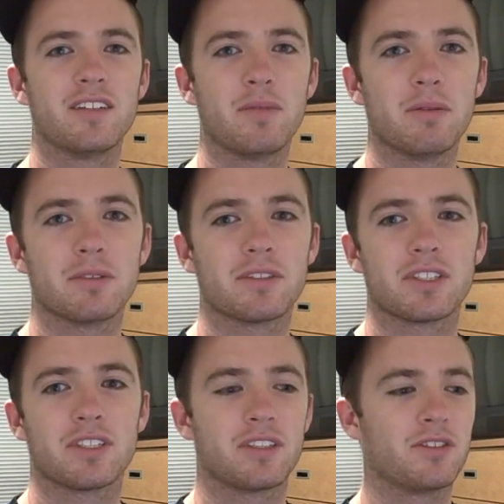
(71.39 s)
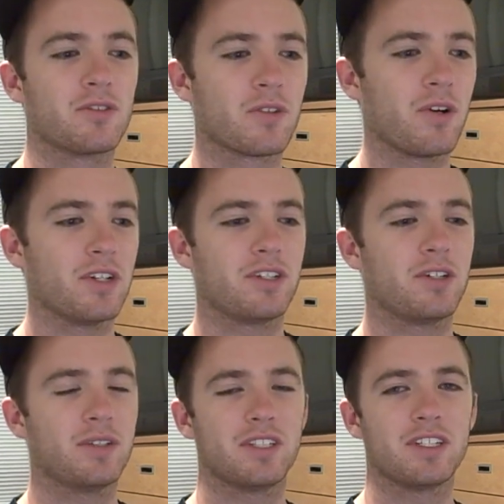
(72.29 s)
People are just drawn
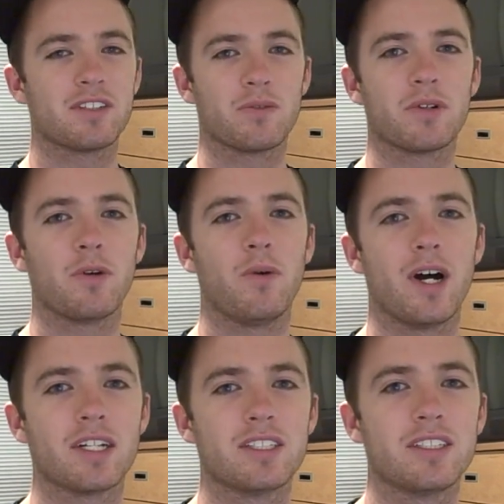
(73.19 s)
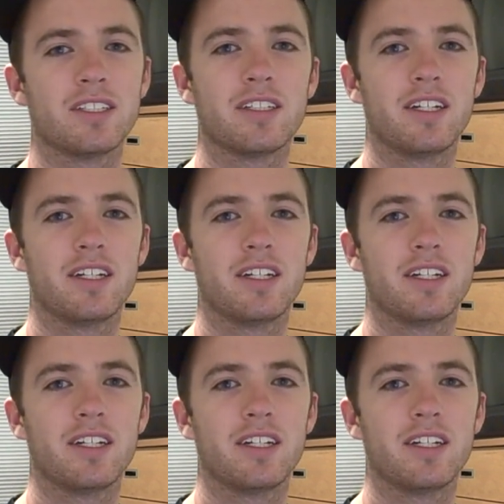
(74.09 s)
to it. They just want to watch it.